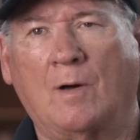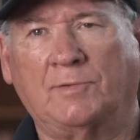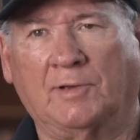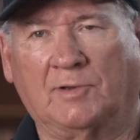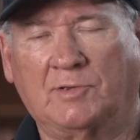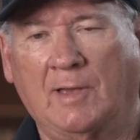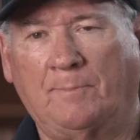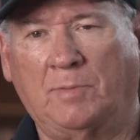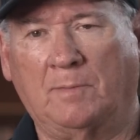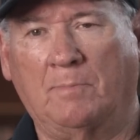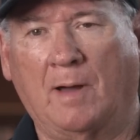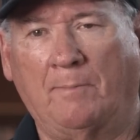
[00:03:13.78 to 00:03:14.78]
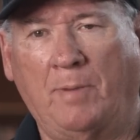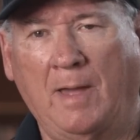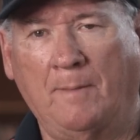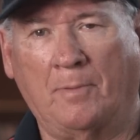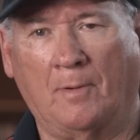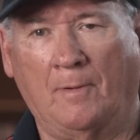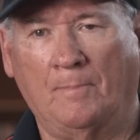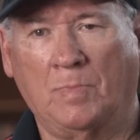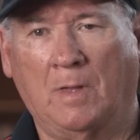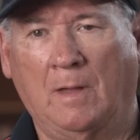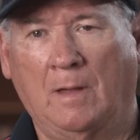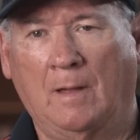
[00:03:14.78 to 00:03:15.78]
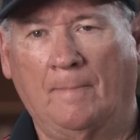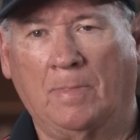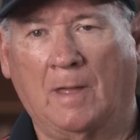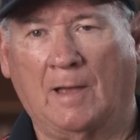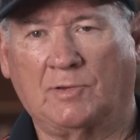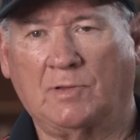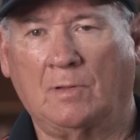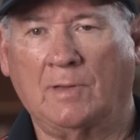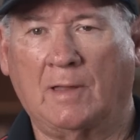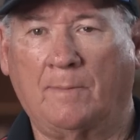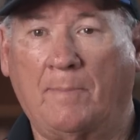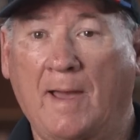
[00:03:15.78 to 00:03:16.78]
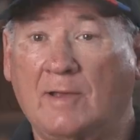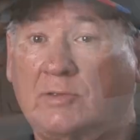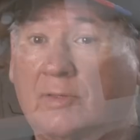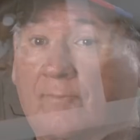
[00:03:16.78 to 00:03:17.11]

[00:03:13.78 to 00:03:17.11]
accepted by paper, I still had to pass the